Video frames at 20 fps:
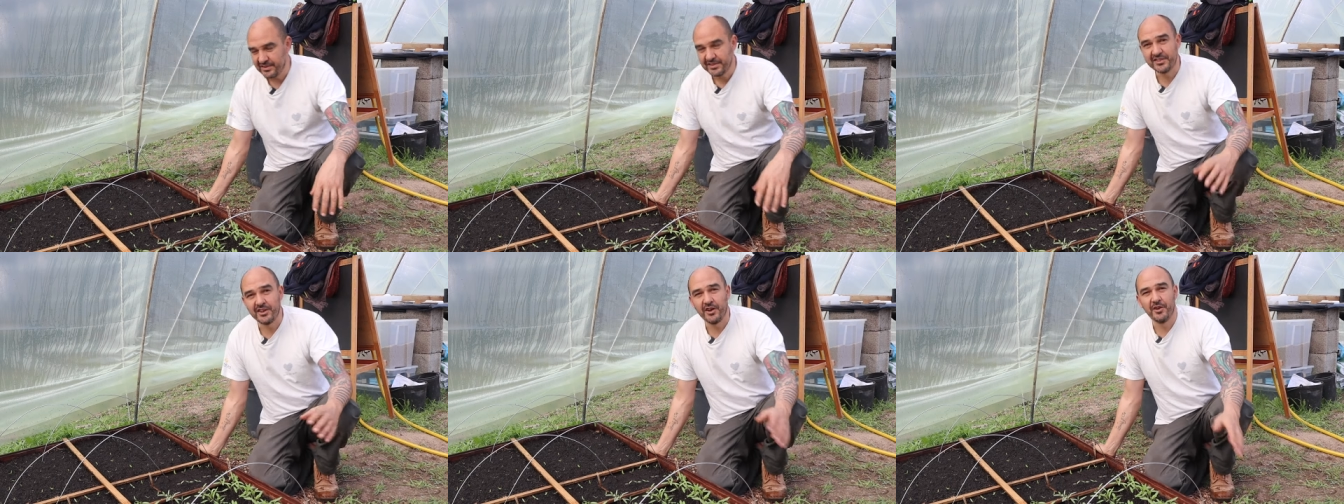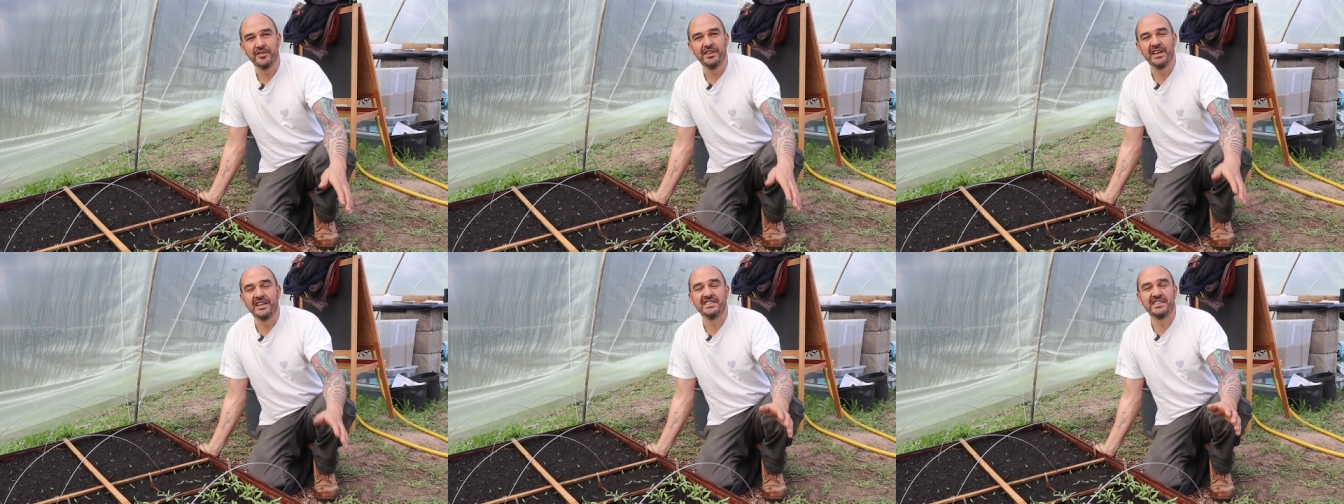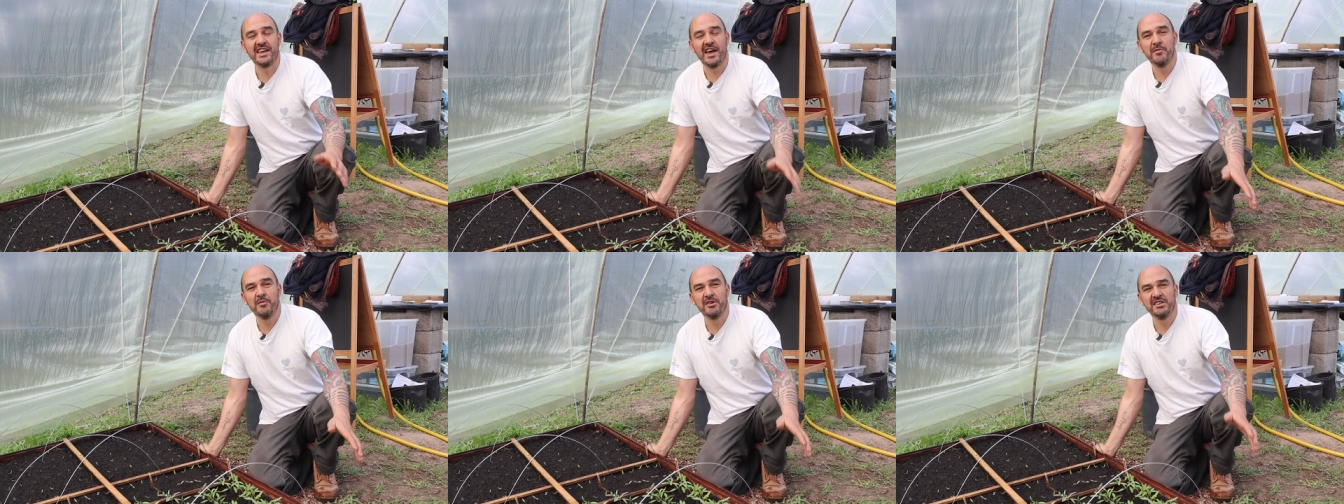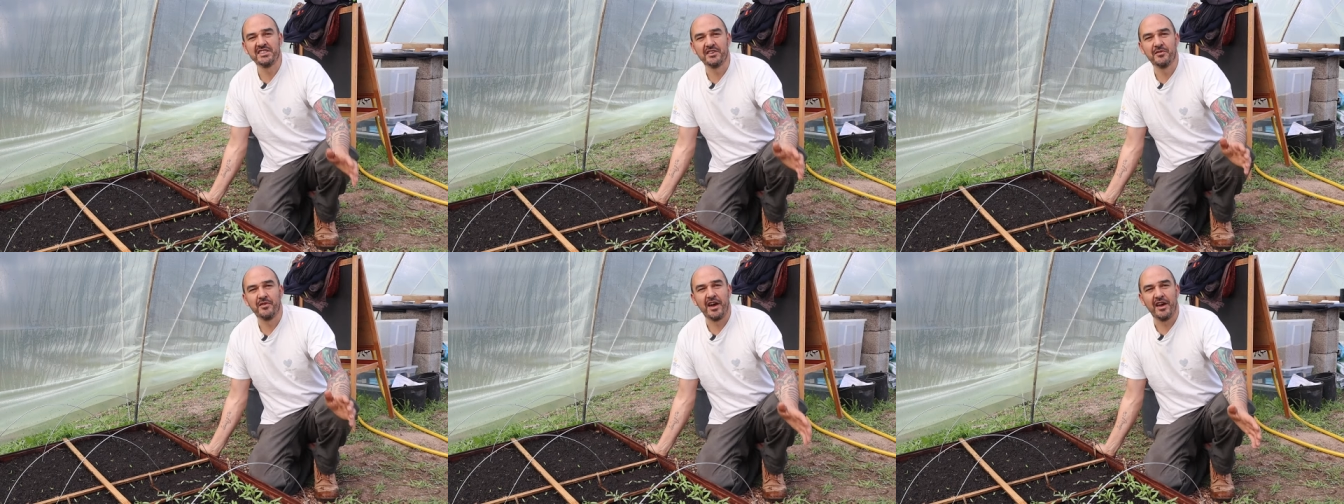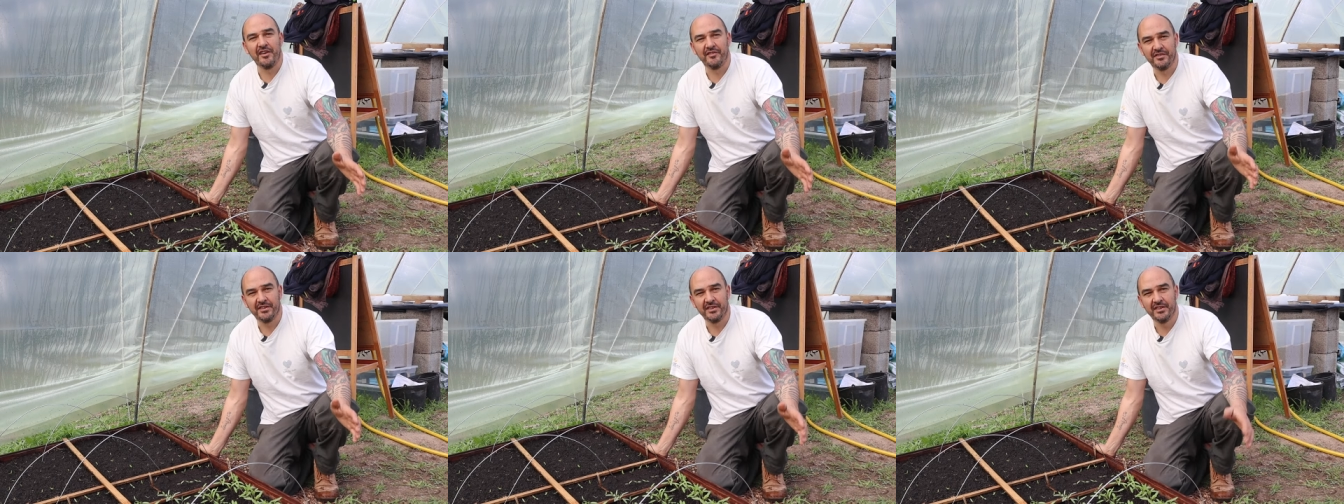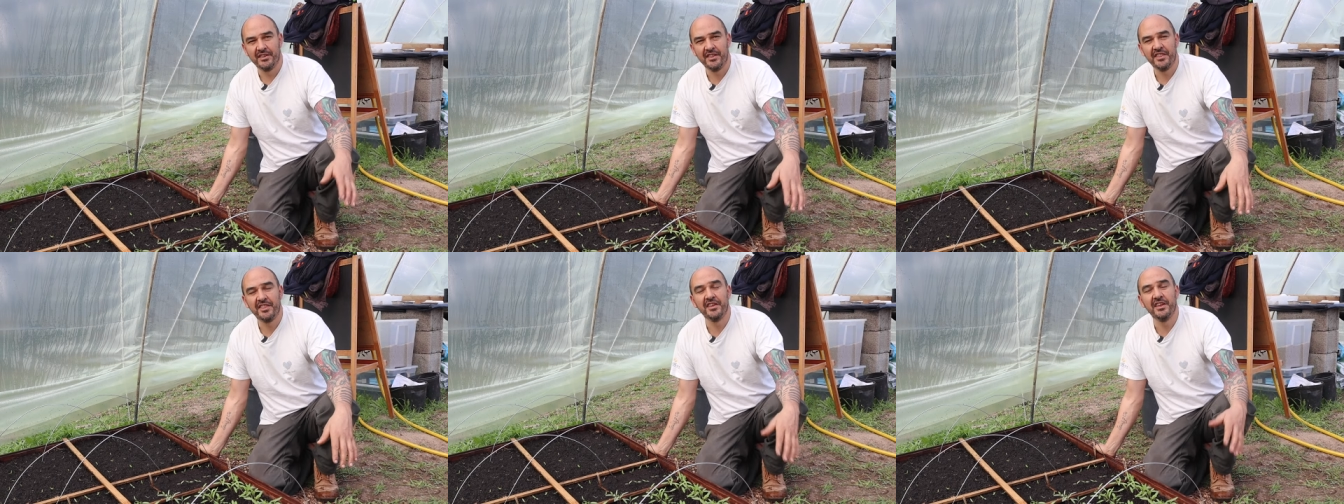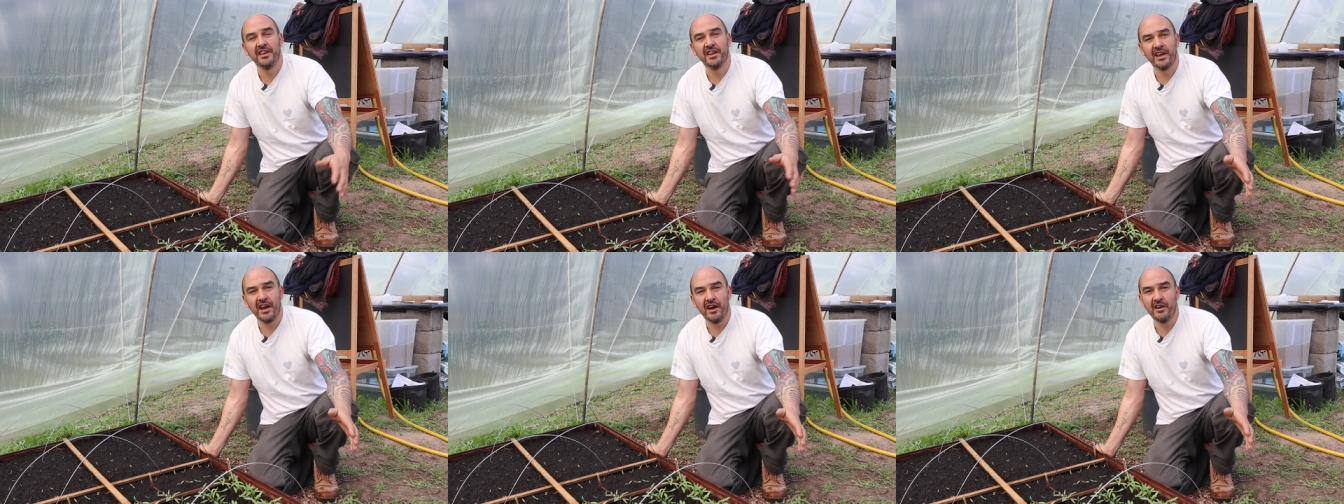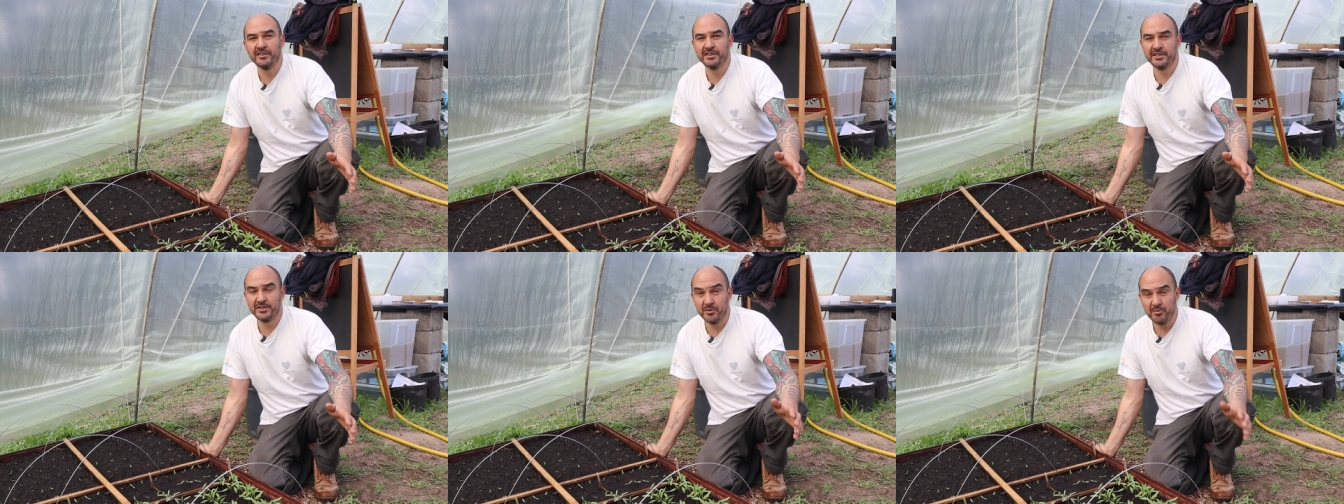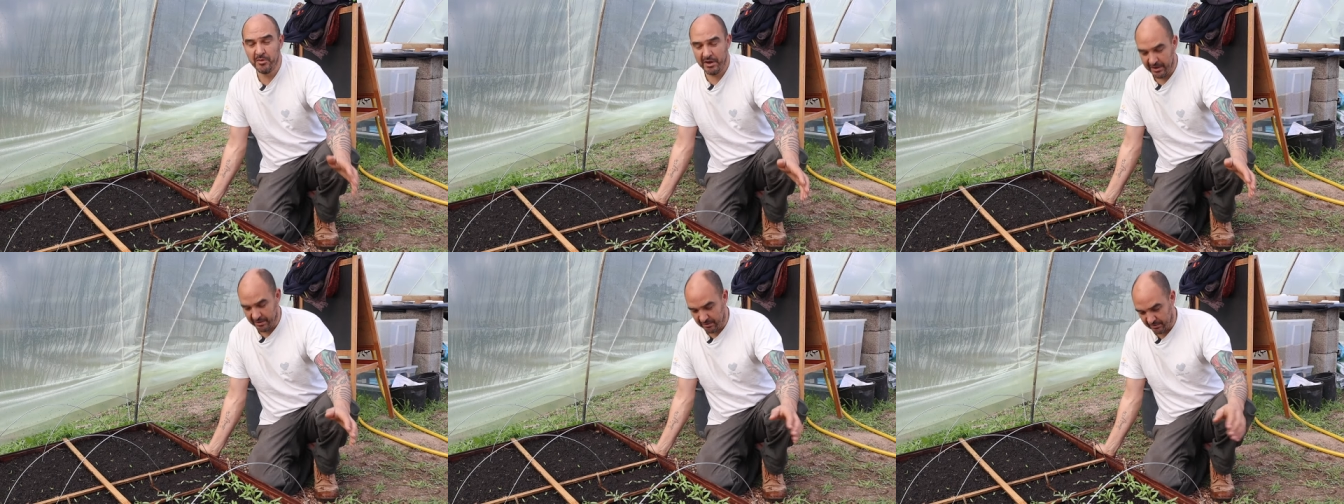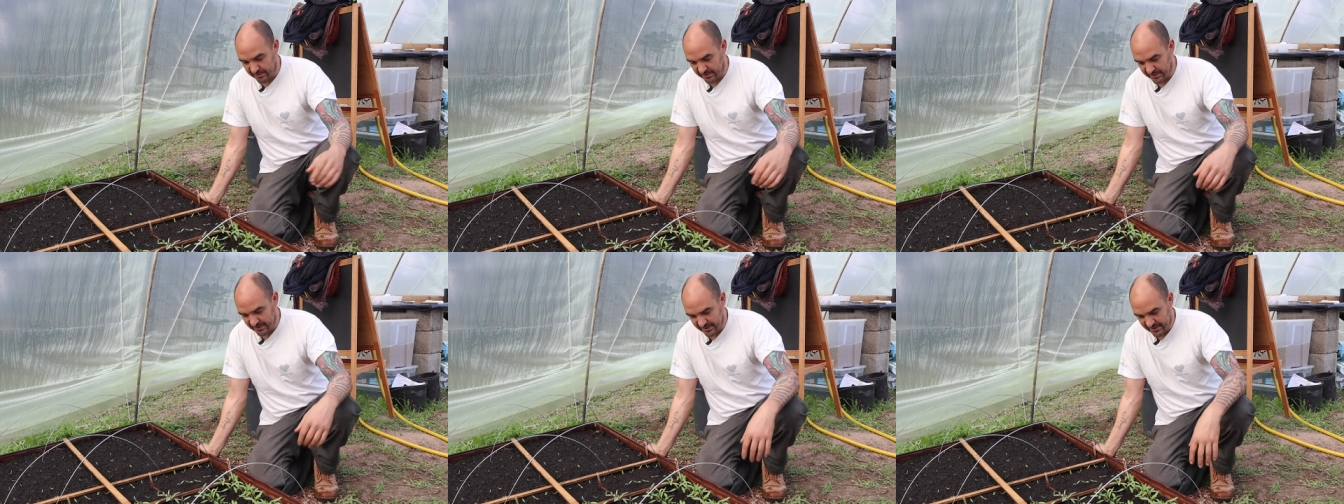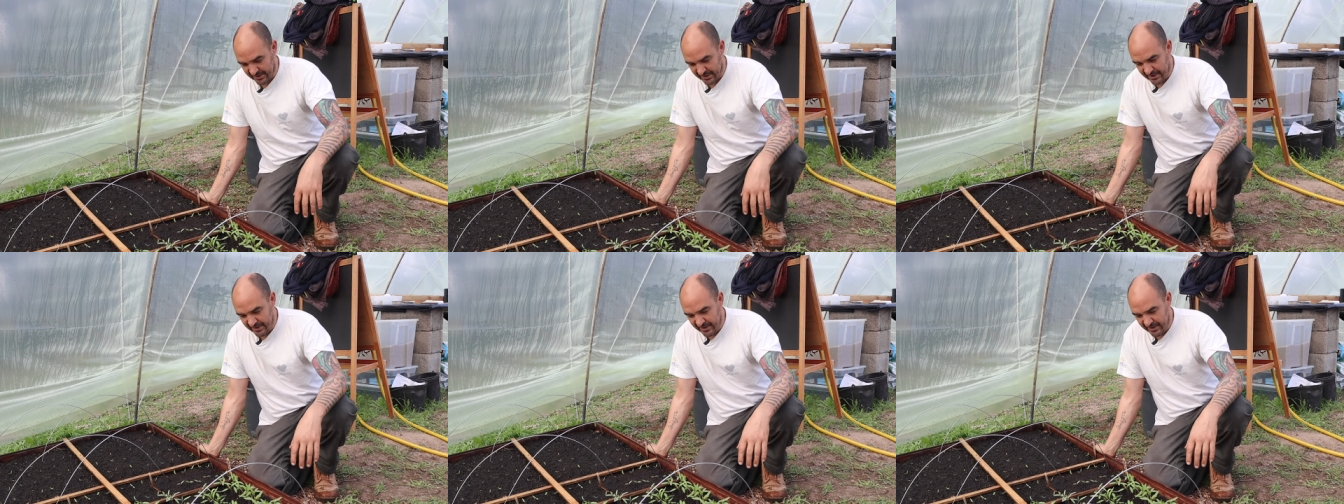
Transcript: So that time has arrived, thinning out the tomatoes.